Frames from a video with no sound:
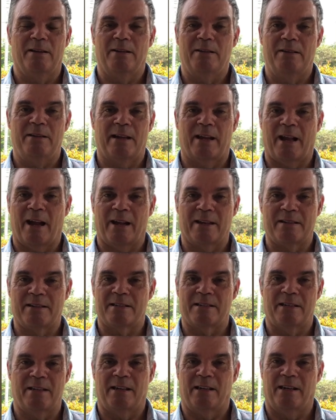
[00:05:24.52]
you can't
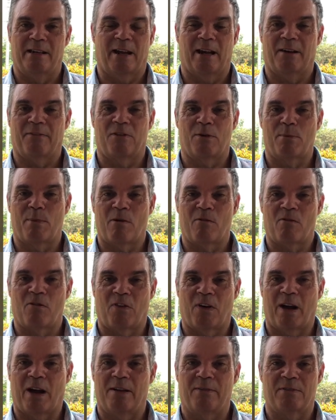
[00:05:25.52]
see it after about
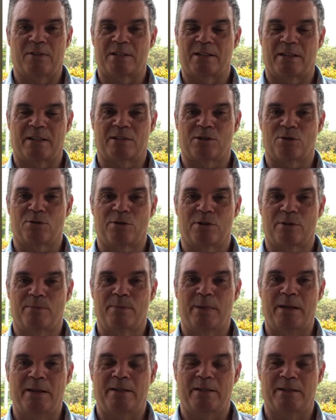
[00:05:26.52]
500 or 600
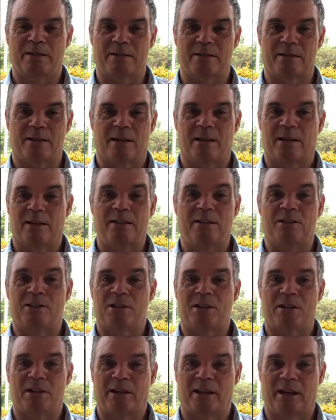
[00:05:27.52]
meters, and you
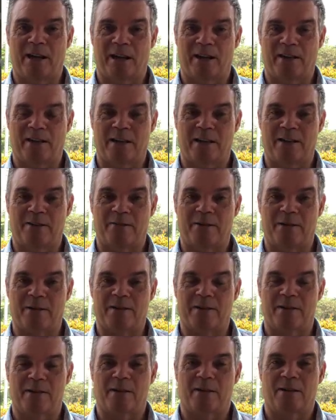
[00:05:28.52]
certainly can't hear
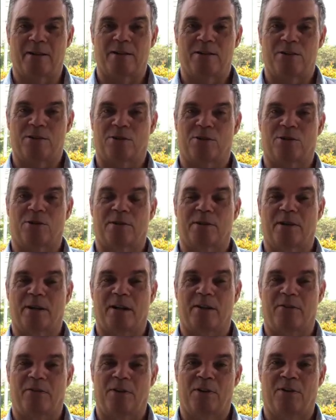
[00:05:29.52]
it. So
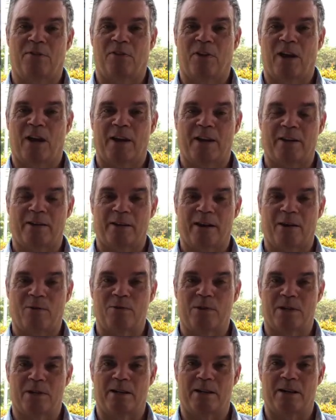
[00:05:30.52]
if you're flying
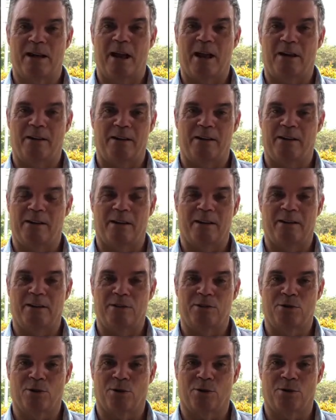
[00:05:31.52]
around in an area that
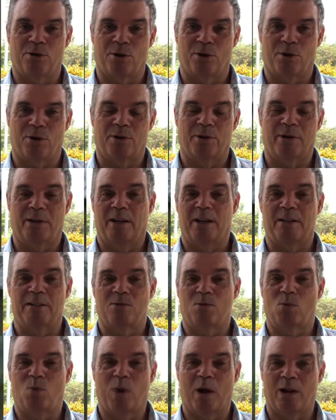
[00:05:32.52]
you don't know and it
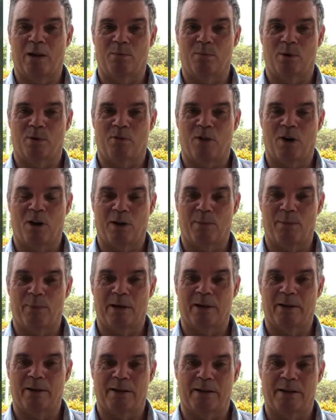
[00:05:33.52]
isn't well above all the
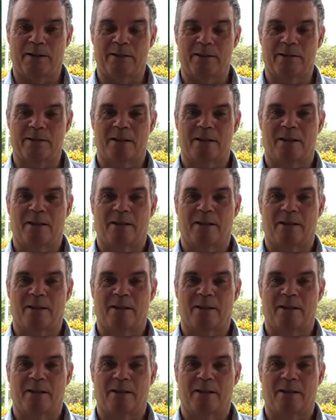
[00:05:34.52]
buildings,